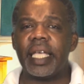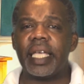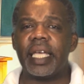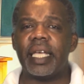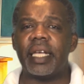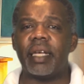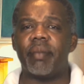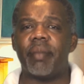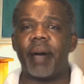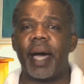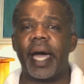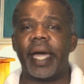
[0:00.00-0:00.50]
in
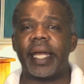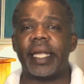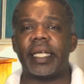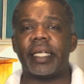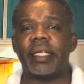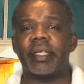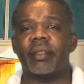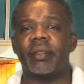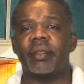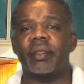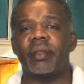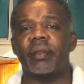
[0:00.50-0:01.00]
the body.
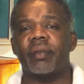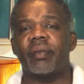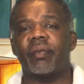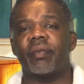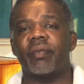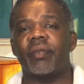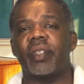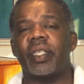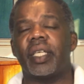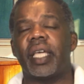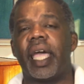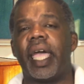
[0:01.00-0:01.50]

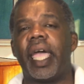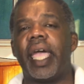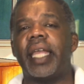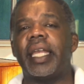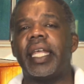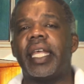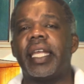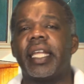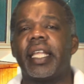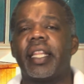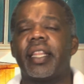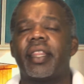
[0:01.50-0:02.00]
Okay, and
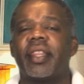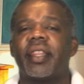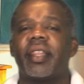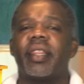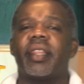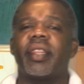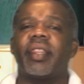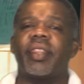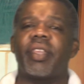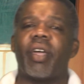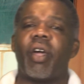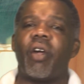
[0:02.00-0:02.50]
then the
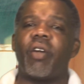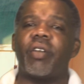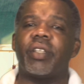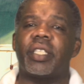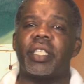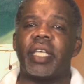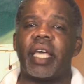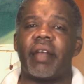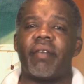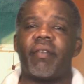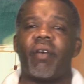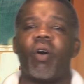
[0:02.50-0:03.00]
third
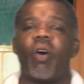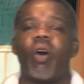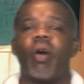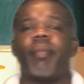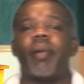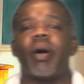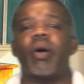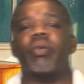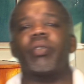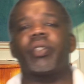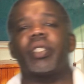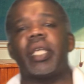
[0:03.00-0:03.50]
set of
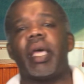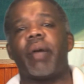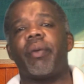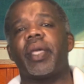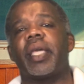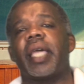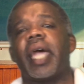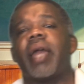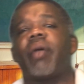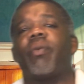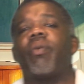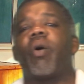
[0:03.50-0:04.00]
hormones that we
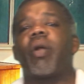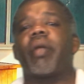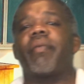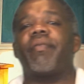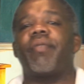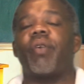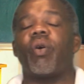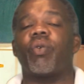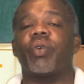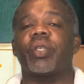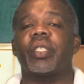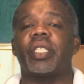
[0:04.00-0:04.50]
kind of want to
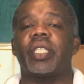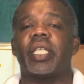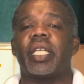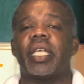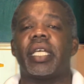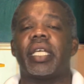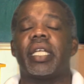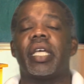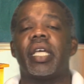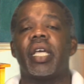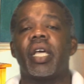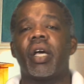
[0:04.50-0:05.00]
focus
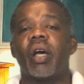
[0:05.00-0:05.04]
in